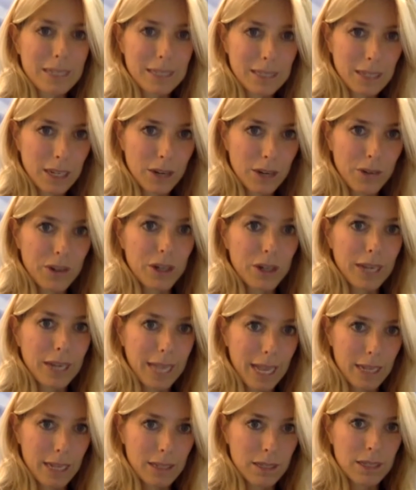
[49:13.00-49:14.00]
of the
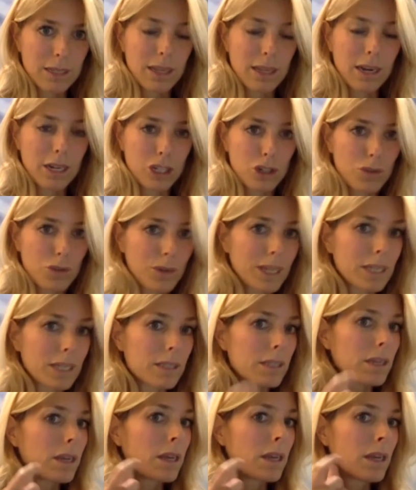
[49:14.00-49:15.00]
posterior
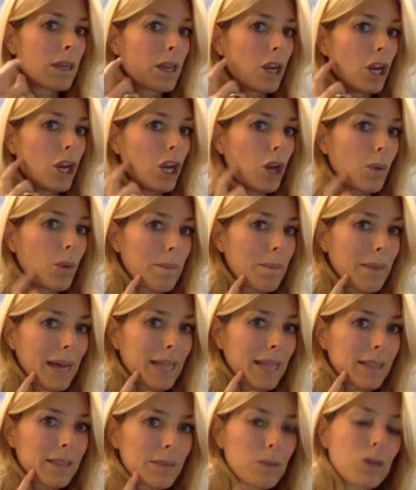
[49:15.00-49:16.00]
cases that I treat,
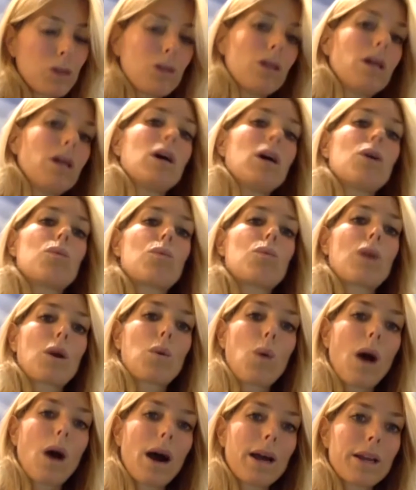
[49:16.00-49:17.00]
lower
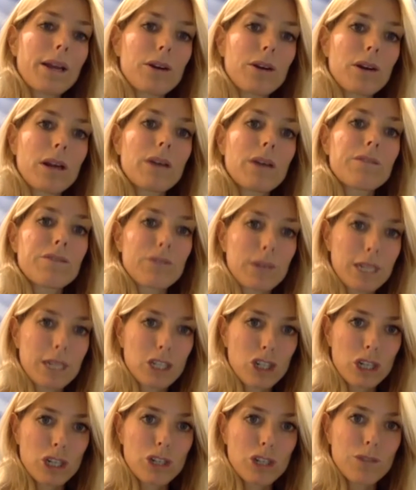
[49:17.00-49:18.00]
mandible,
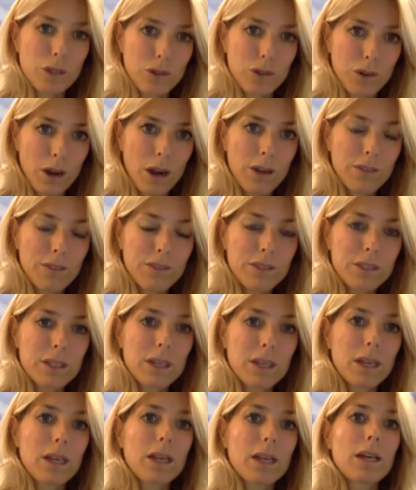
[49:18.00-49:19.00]
require a free
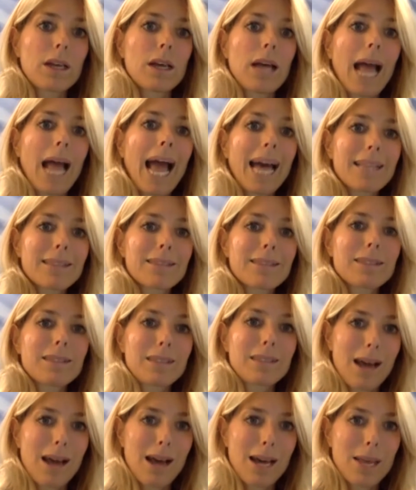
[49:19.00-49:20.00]
gingival graft
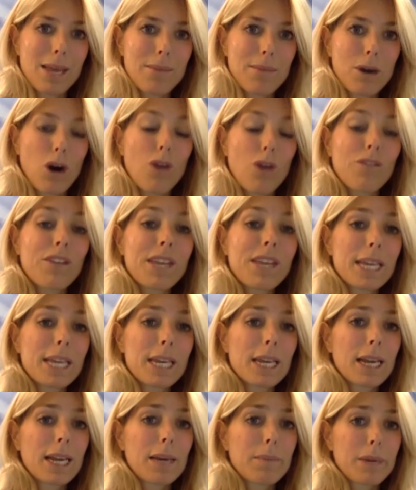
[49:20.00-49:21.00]
at the
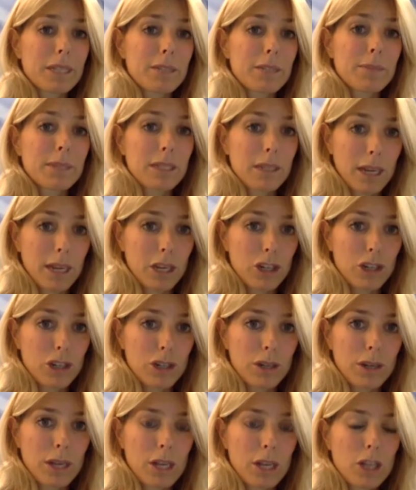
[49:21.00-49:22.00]
time of healing
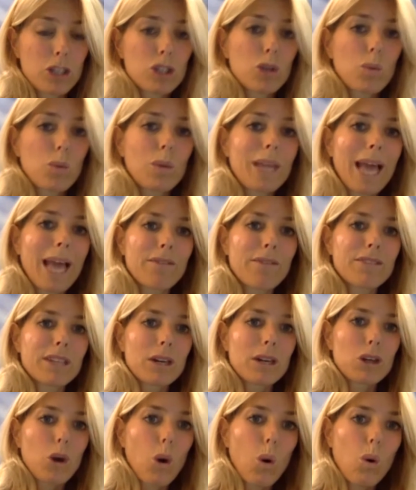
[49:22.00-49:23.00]
abutment connection.
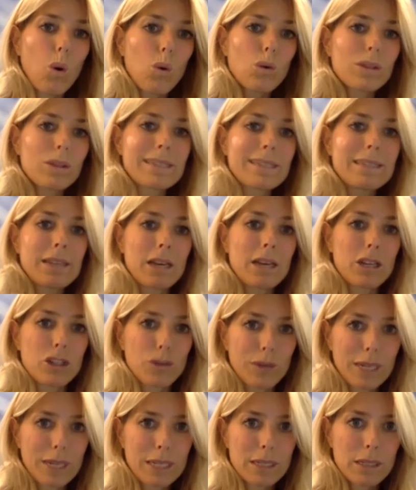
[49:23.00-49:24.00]
So we have done
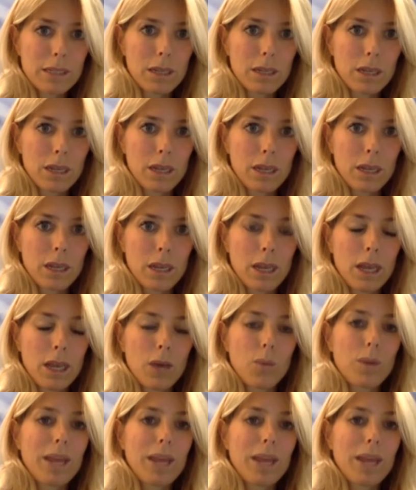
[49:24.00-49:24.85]
all the surgeries,